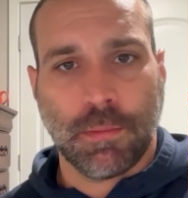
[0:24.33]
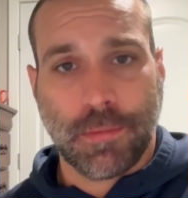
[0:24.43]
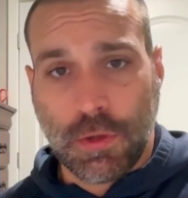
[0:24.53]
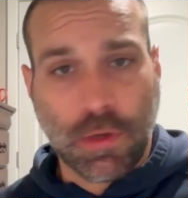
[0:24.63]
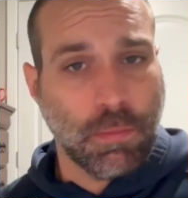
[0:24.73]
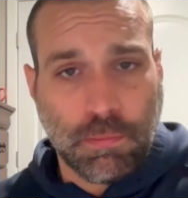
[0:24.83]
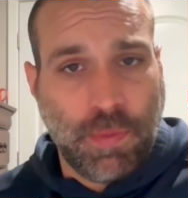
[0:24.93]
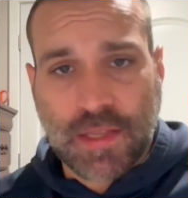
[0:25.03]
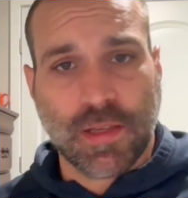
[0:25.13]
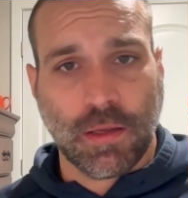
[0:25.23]
You can
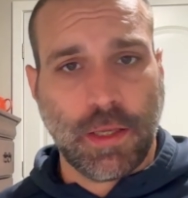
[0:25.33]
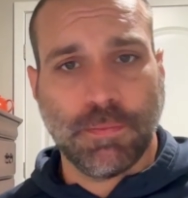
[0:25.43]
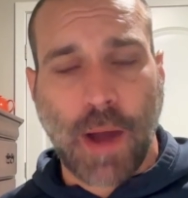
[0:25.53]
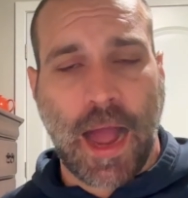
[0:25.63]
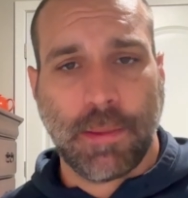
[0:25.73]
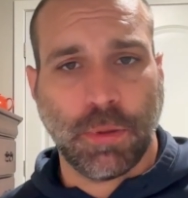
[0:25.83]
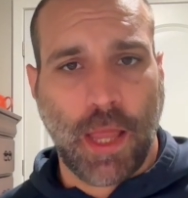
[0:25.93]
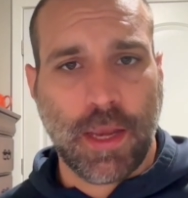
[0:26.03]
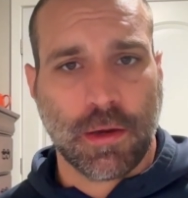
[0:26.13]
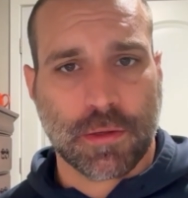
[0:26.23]
basically buy
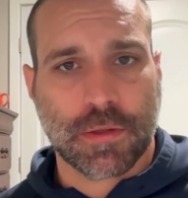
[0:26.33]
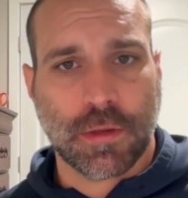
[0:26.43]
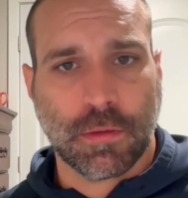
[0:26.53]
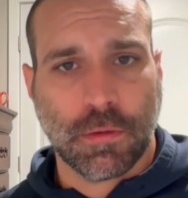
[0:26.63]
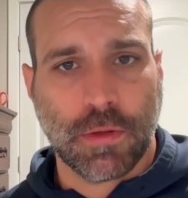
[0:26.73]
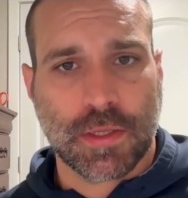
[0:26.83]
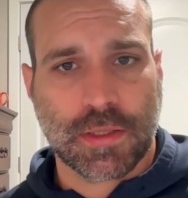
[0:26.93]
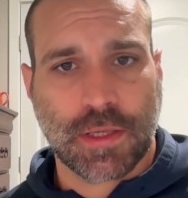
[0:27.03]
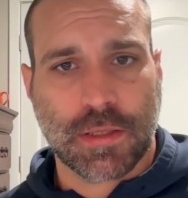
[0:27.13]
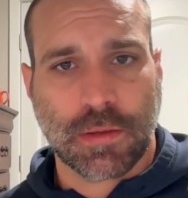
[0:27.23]
players through this
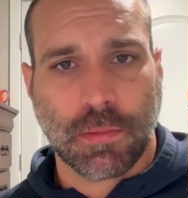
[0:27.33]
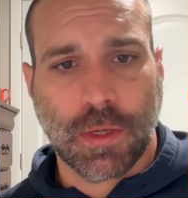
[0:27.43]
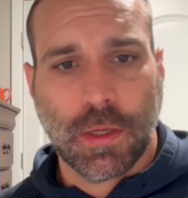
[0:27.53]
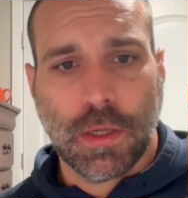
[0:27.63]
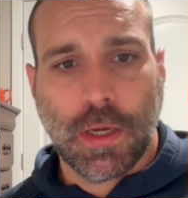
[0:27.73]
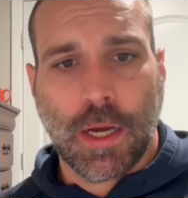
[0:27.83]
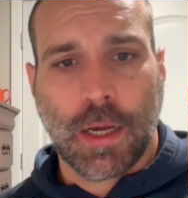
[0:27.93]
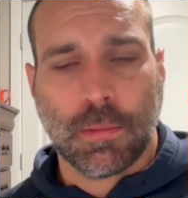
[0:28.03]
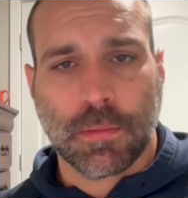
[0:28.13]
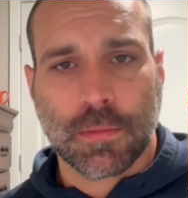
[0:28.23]
system.
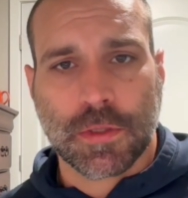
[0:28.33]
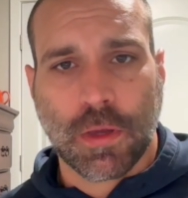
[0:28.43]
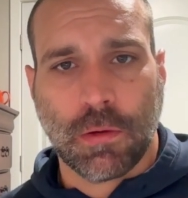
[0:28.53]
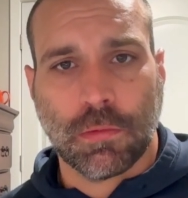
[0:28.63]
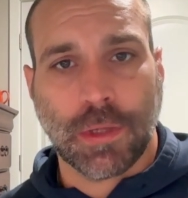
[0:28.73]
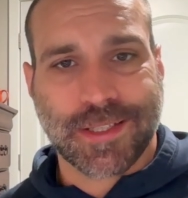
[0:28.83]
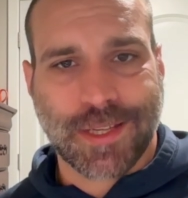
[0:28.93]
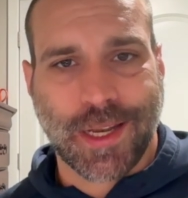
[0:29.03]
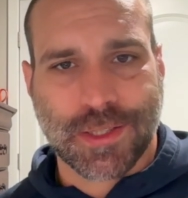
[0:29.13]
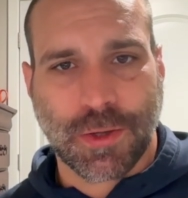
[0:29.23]
So let's
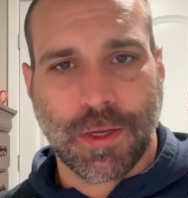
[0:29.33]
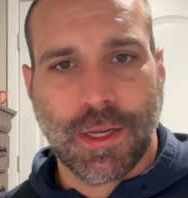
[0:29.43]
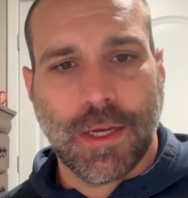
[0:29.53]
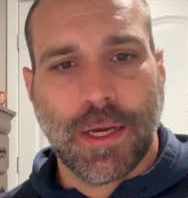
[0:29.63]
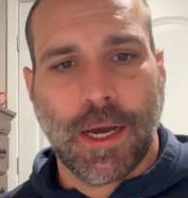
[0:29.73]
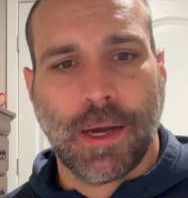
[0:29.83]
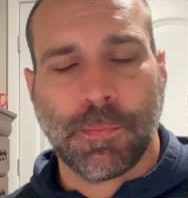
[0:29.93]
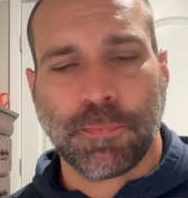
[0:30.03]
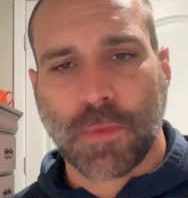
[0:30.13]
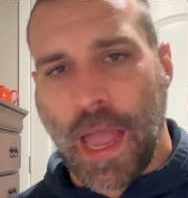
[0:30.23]
get into it.
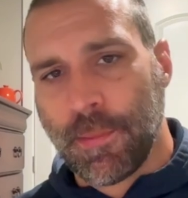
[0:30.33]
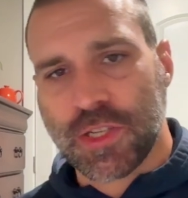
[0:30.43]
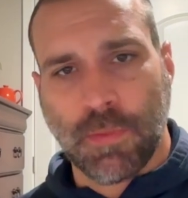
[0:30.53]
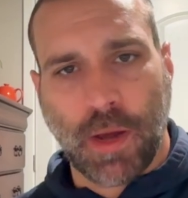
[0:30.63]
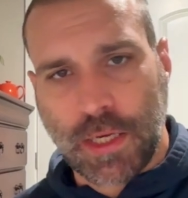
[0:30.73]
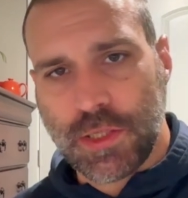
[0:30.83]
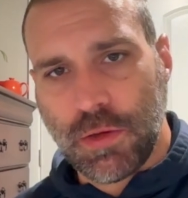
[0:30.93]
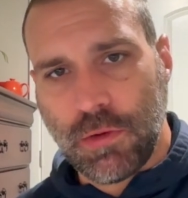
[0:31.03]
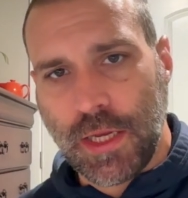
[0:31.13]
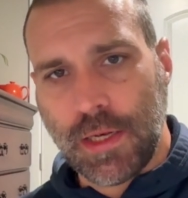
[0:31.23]
How much money do
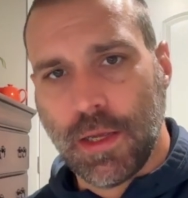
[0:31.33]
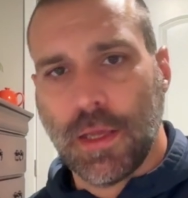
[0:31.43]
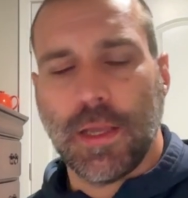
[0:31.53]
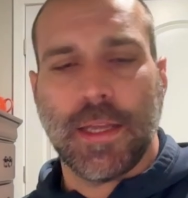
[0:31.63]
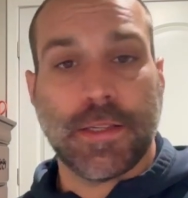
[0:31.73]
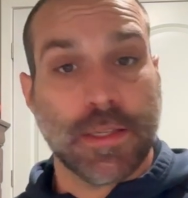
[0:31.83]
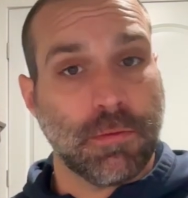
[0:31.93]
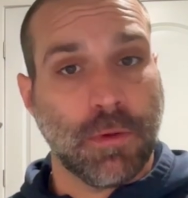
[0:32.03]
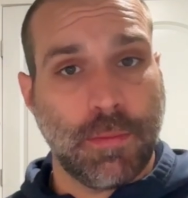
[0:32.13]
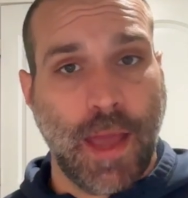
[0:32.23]
you need? It doesn't
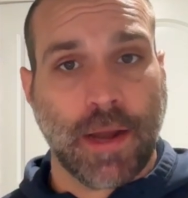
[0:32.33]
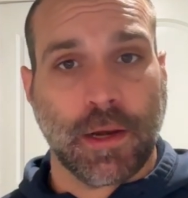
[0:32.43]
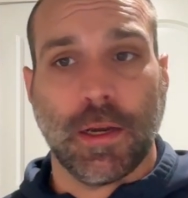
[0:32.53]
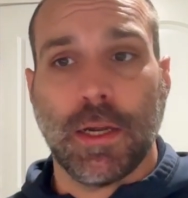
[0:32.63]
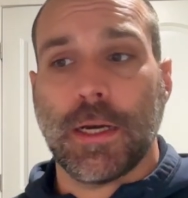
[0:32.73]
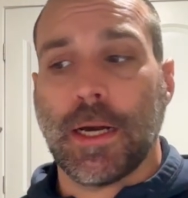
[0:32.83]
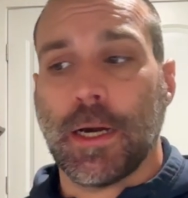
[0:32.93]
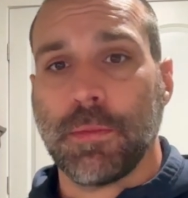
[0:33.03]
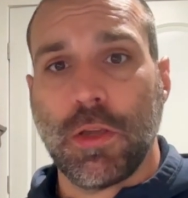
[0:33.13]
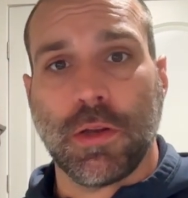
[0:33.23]
really matter.
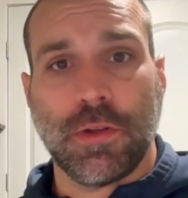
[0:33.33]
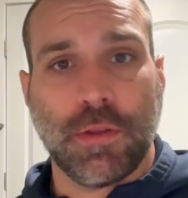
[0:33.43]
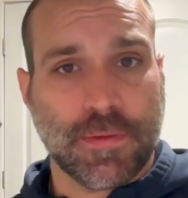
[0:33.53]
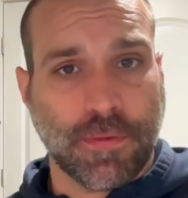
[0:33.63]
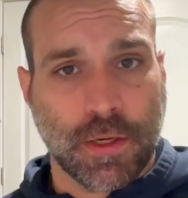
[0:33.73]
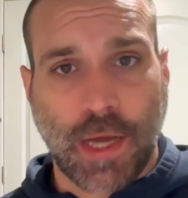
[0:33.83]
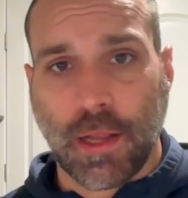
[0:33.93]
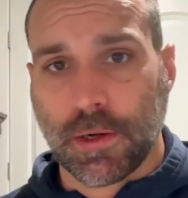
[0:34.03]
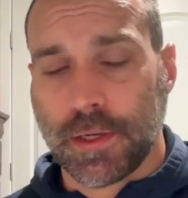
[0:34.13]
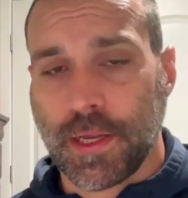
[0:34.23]
You can do this for
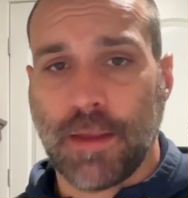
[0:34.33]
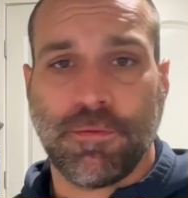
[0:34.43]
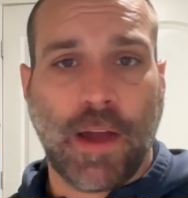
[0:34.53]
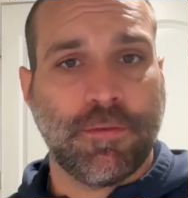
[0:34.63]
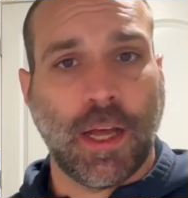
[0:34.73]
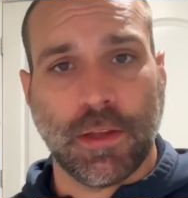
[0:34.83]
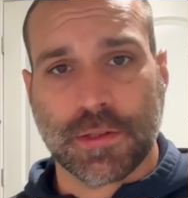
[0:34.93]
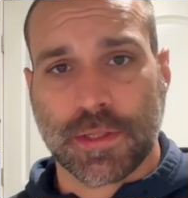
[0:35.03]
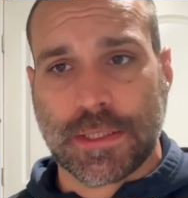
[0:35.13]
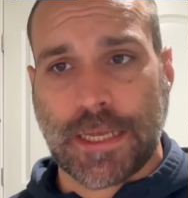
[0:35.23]
$1 a day,
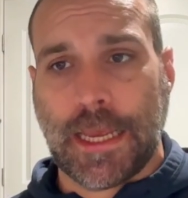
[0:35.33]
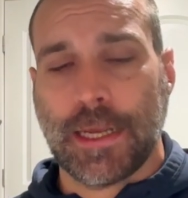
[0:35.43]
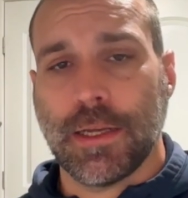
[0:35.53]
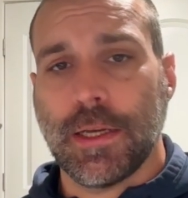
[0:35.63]
$5 a day,